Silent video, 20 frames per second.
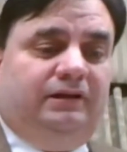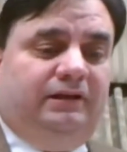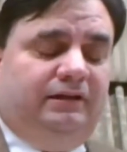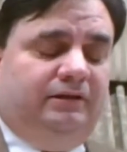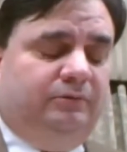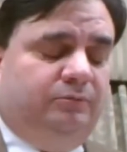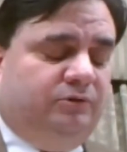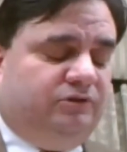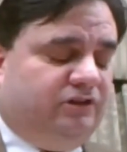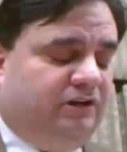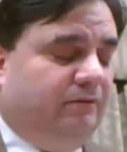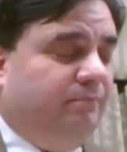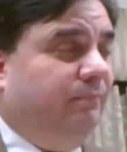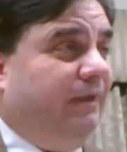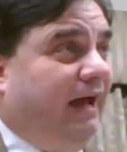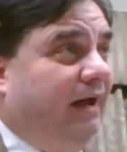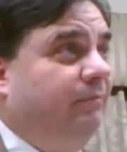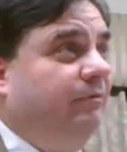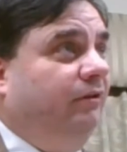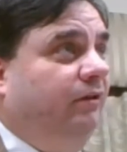He was in
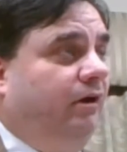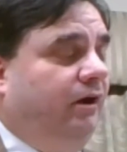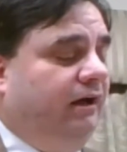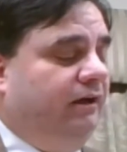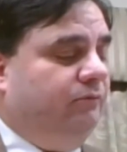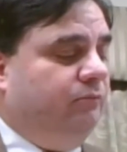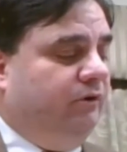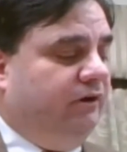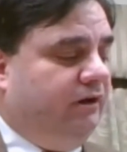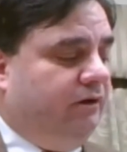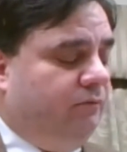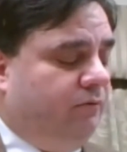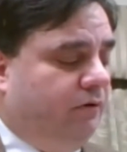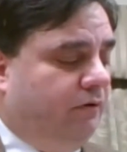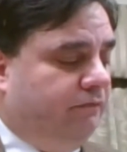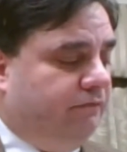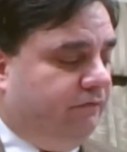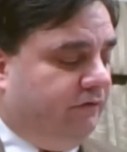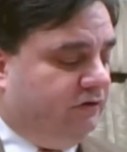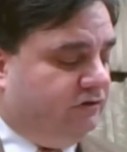Babylon when he
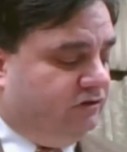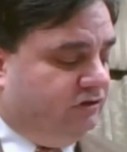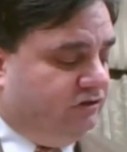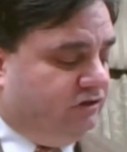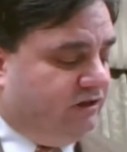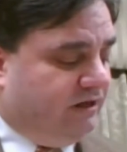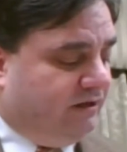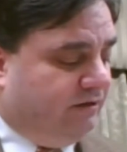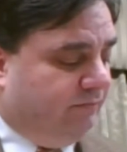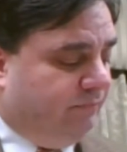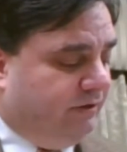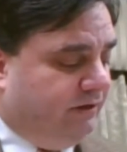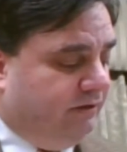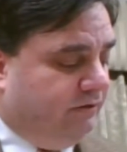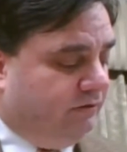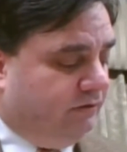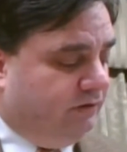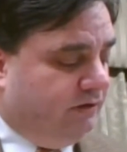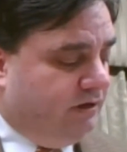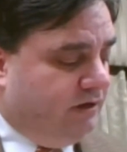wrote 1st and 2nd
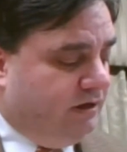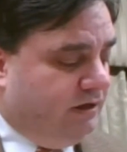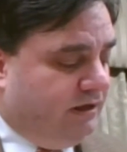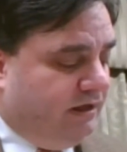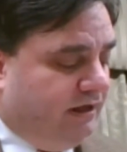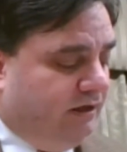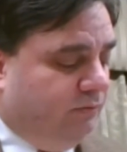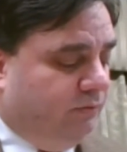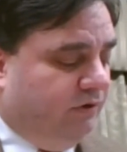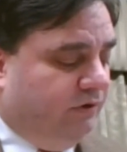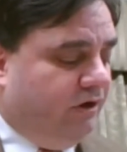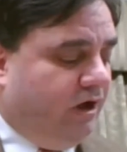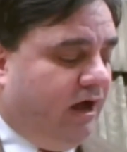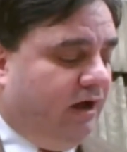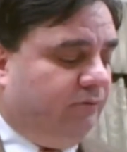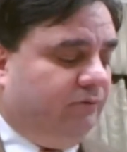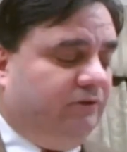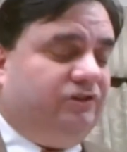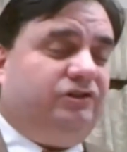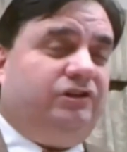Peter. He would
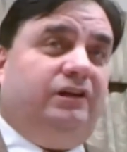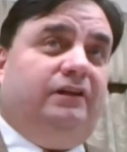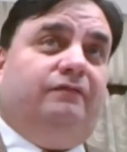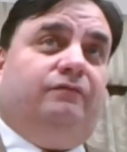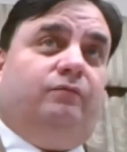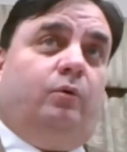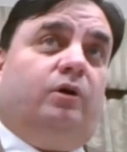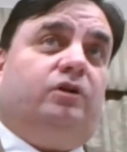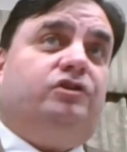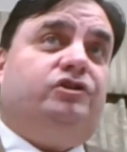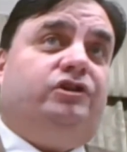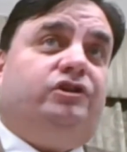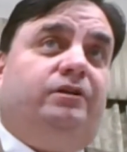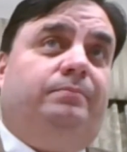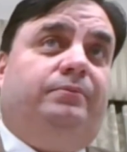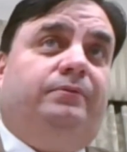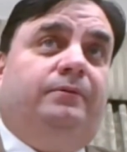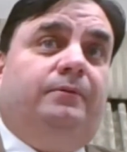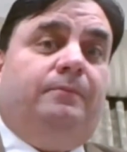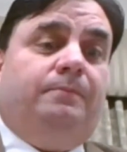not receive
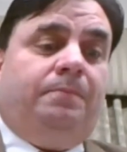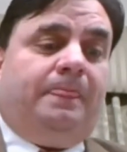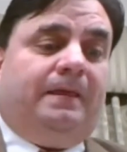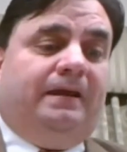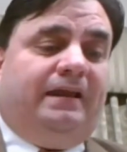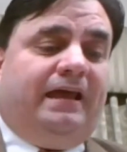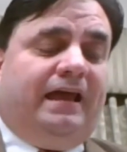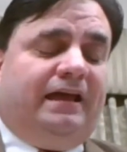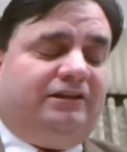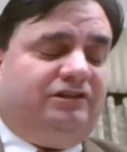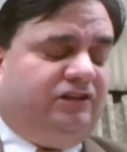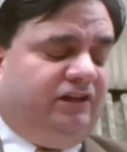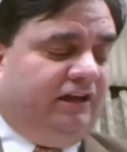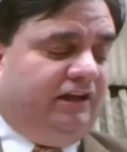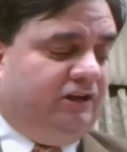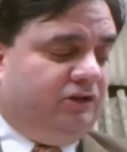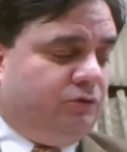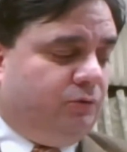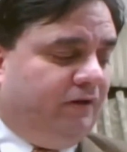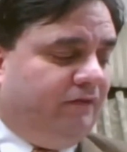worship. In Acts
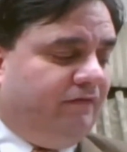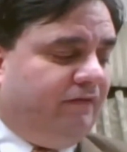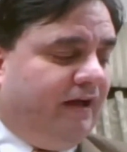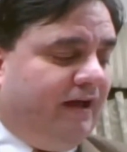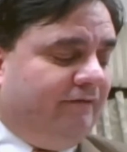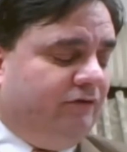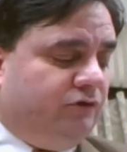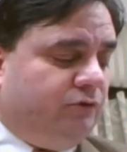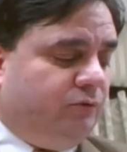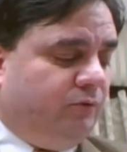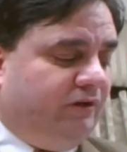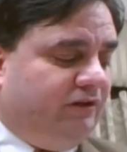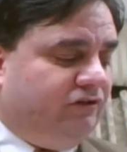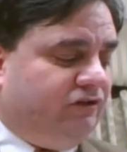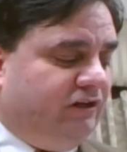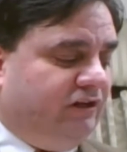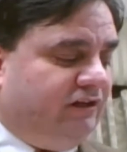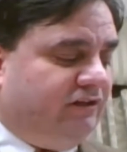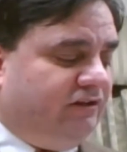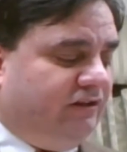10 25 and
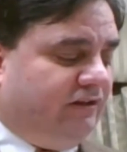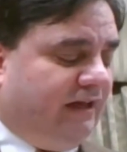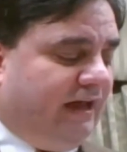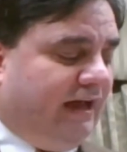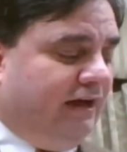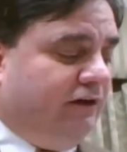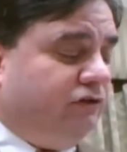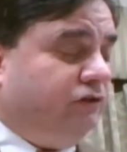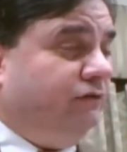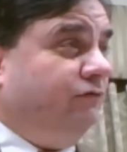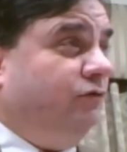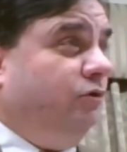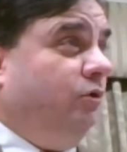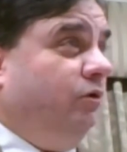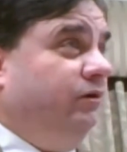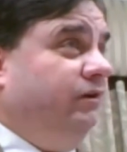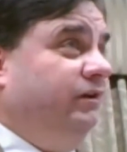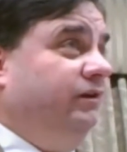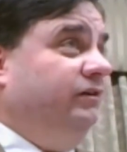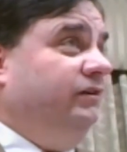26, at the house of
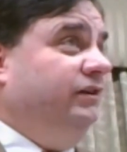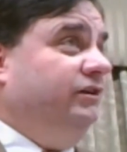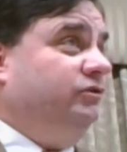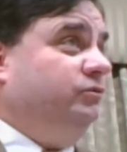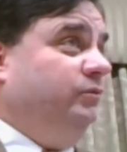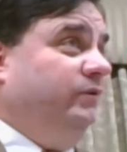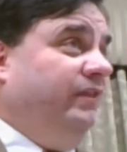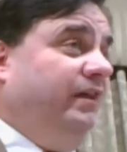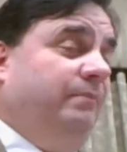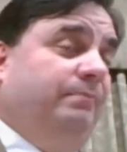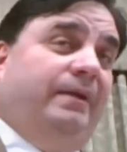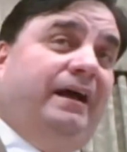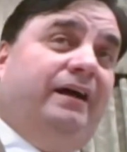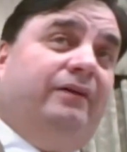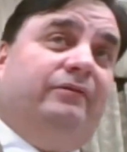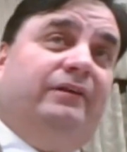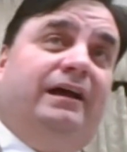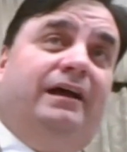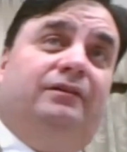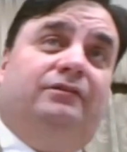Cornelius, when they
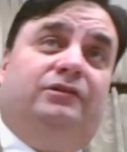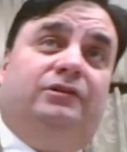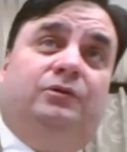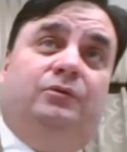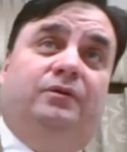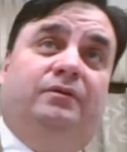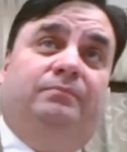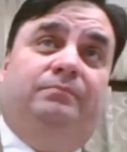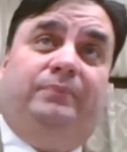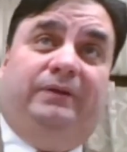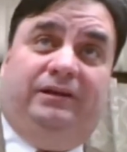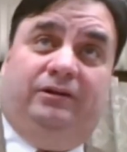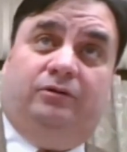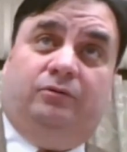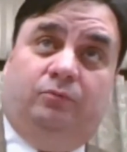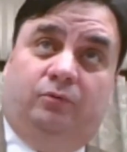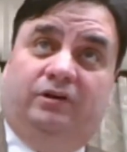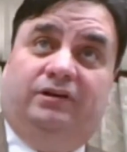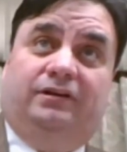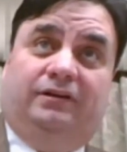bowed down to him,
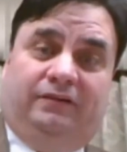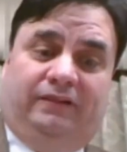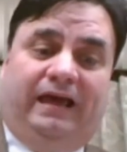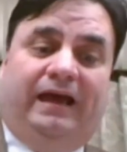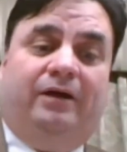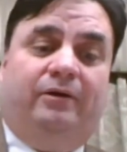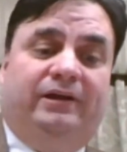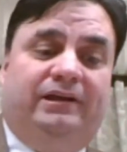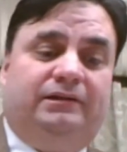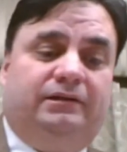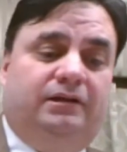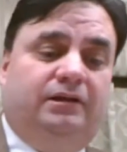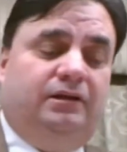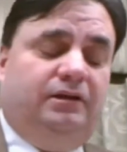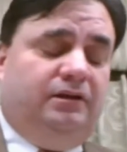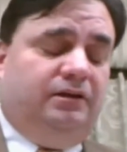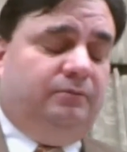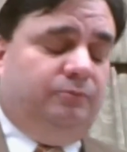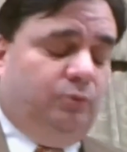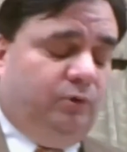Peter wouldn't allow it
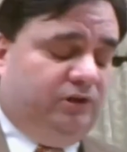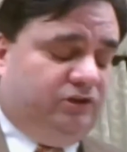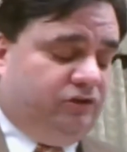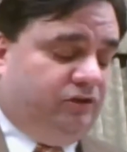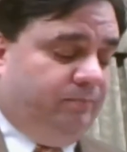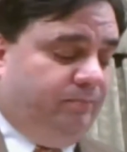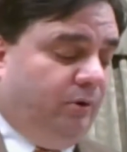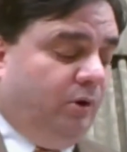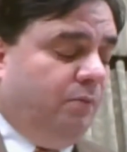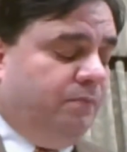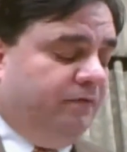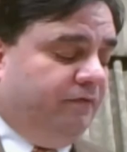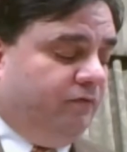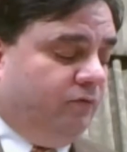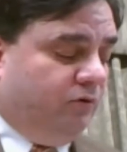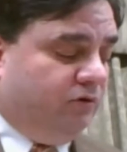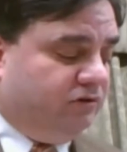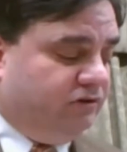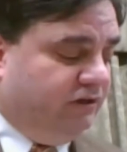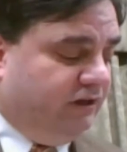which the Pope, of
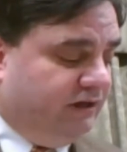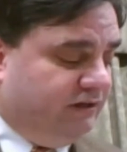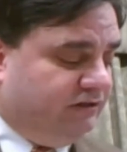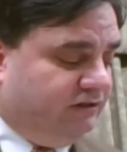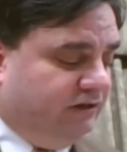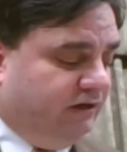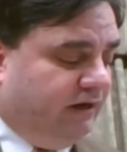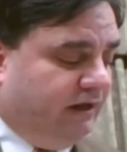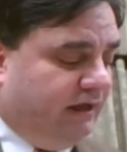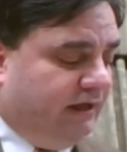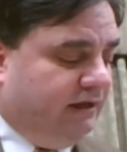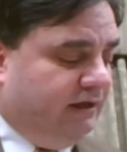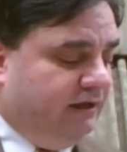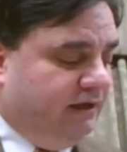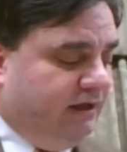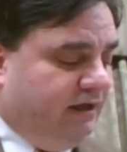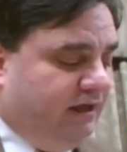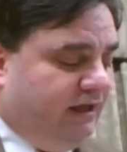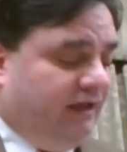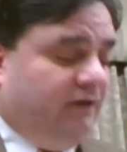course, does today.
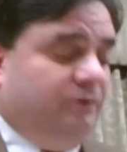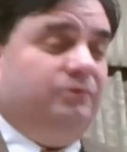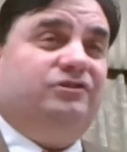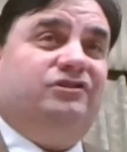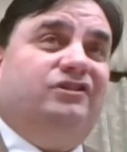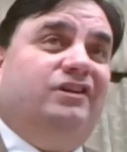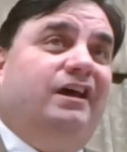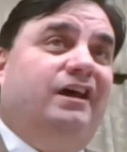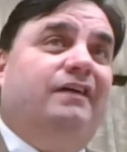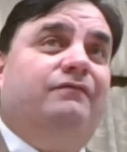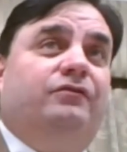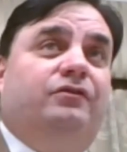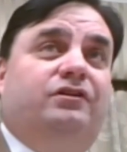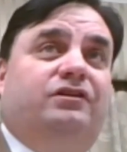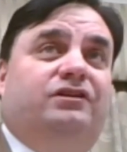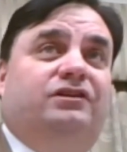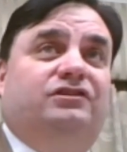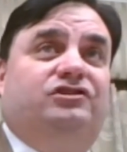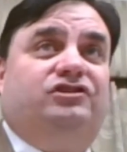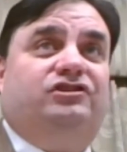He was never
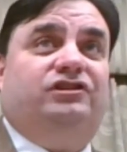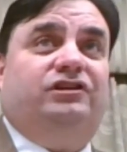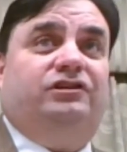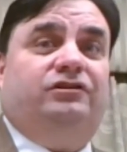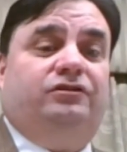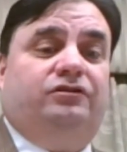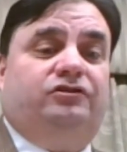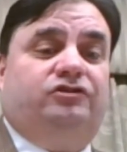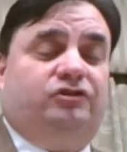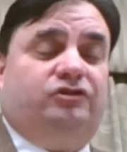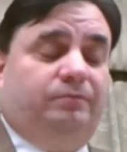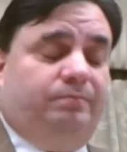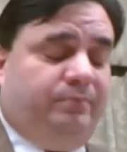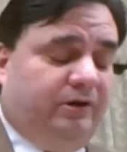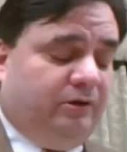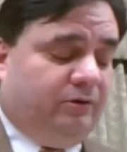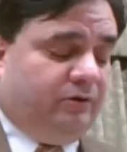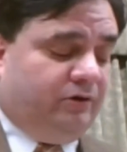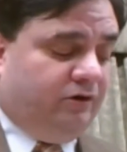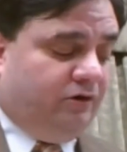considered
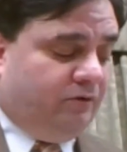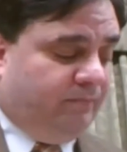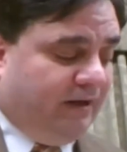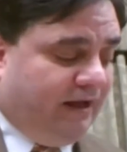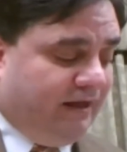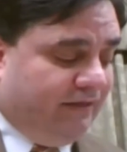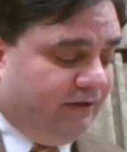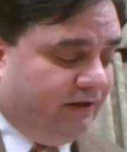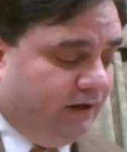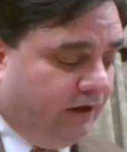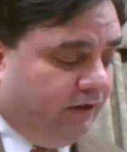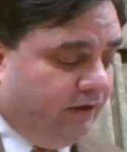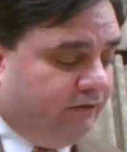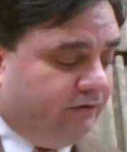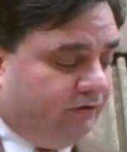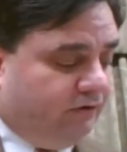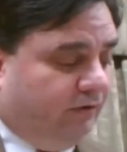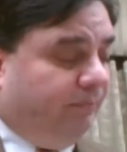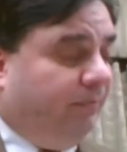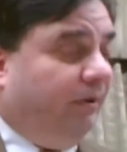superior by the
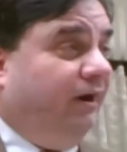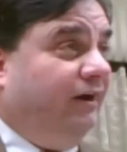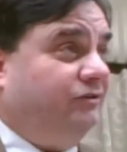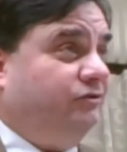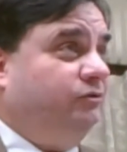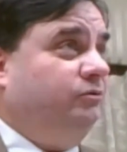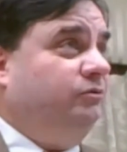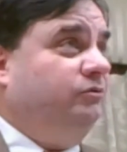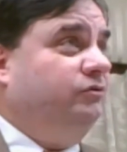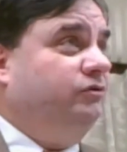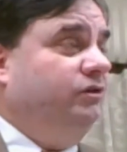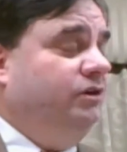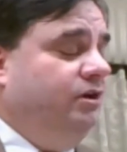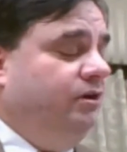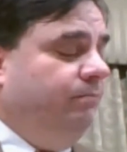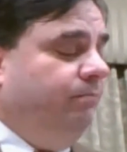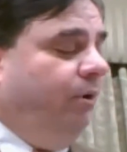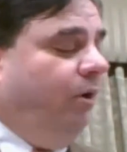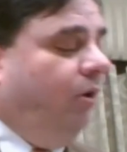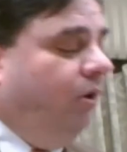other apostles.
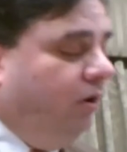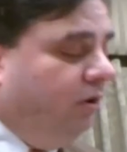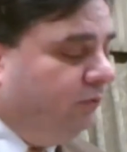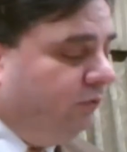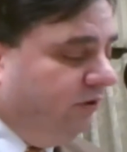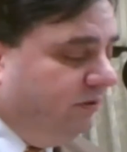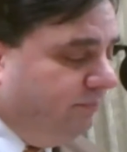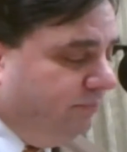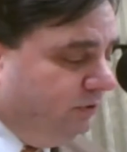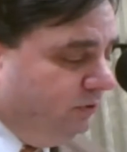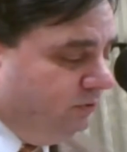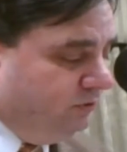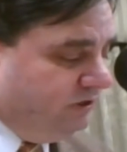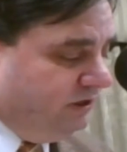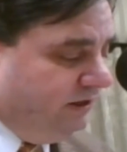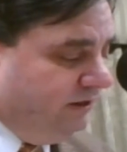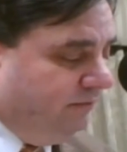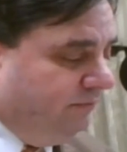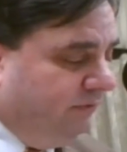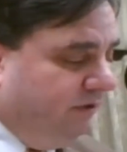Paul rebuked
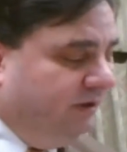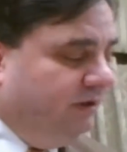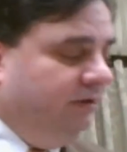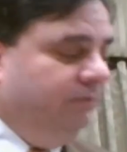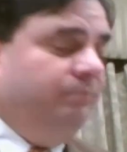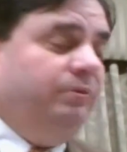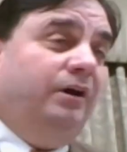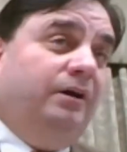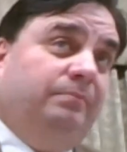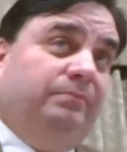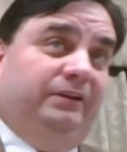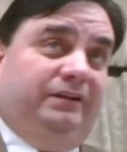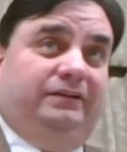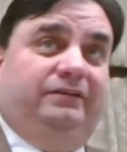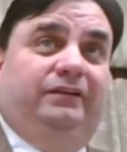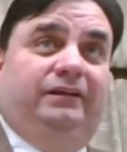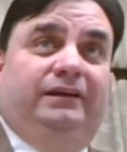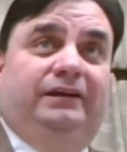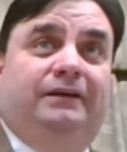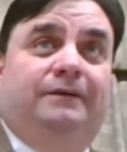him
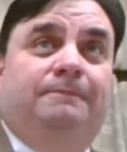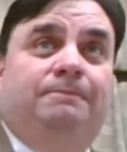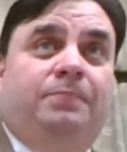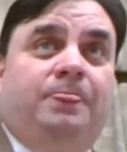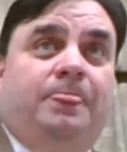publicly